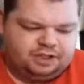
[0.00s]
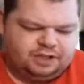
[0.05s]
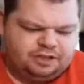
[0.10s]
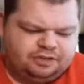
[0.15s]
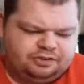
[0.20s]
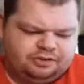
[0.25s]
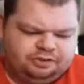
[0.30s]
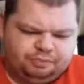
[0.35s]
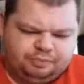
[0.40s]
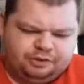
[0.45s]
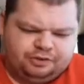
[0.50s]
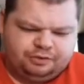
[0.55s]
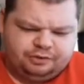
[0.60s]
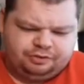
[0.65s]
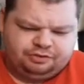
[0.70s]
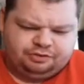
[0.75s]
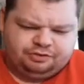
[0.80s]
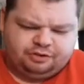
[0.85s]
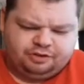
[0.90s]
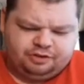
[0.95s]
This movie
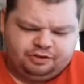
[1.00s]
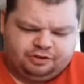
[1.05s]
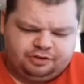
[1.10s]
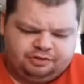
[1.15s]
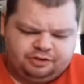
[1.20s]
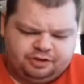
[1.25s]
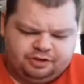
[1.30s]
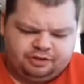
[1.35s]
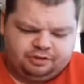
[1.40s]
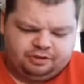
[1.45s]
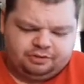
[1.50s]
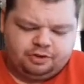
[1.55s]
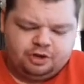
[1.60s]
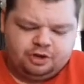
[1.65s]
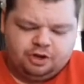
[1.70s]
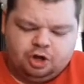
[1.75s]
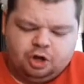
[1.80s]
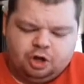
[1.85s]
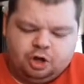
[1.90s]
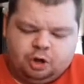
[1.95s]
stars
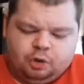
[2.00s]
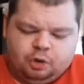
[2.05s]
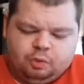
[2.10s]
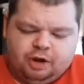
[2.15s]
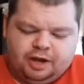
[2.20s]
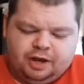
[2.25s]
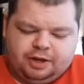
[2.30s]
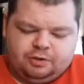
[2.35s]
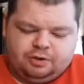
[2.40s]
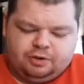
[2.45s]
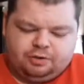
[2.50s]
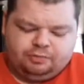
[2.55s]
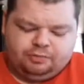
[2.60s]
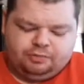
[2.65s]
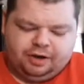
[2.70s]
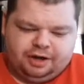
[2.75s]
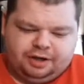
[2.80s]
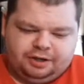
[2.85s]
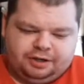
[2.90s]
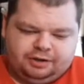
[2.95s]
Winona
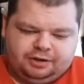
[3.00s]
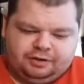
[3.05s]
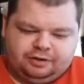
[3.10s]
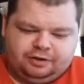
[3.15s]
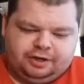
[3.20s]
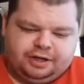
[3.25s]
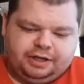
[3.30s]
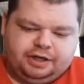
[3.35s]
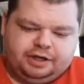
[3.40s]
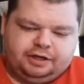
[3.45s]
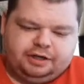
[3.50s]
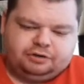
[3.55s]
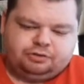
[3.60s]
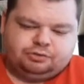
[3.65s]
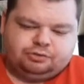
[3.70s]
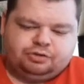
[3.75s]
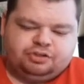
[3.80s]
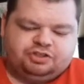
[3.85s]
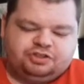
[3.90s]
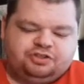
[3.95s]
Ryder and
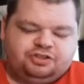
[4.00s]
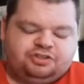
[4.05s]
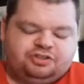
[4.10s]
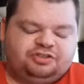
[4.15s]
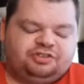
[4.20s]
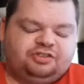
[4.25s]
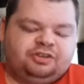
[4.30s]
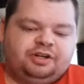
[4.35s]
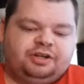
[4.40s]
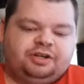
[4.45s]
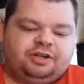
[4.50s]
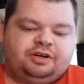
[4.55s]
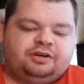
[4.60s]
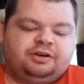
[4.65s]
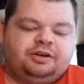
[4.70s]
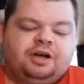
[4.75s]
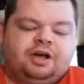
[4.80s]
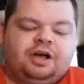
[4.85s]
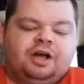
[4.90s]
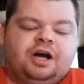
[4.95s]
Kristen
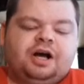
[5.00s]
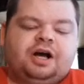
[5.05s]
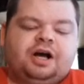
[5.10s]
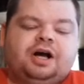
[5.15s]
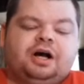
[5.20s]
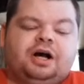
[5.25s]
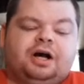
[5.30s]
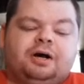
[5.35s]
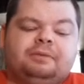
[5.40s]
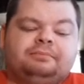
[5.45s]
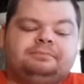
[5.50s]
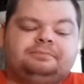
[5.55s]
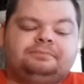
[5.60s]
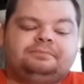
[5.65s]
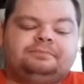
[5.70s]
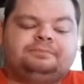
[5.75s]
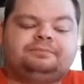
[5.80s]
Slater, and